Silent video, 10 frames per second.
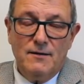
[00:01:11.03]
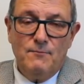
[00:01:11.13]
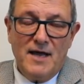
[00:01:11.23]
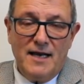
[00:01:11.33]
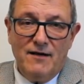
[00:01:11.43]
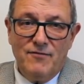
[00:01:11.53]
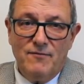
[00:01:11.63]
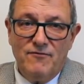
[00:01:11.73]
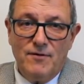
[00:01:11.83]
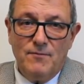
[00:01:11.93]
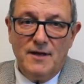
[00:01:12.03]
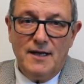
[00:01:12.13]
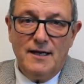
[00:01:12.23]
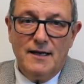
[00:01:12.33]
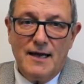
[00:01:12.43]
many of them from
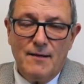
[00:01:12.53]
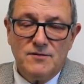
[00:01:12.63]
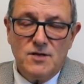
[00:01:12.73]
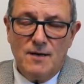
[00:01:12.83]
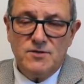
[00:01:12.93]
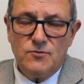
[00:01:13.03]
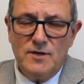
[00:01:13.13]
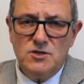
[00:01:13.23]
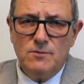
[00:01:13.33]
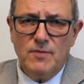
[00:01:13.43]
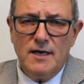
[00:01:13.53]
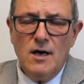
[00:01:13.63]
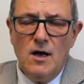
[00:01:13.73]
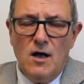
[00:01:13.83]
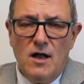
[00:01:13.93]
the Kamloops-Thompson region,
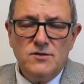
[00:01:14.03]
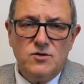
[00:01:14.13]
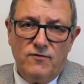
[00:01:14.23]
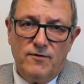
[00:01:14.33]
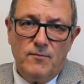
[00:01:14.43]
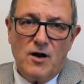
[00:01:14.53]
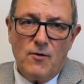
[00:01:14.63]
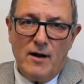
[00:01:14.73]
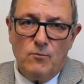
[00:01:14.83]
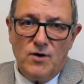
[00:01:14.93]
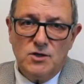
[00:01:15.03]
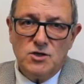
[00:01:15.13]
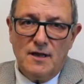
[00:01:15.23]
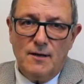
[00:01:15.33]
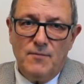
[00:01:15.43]
but also from around
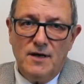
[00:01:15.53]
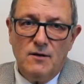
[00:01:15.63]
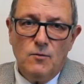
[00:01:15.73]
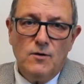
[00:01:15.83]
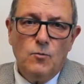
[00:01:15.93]
British Columbia,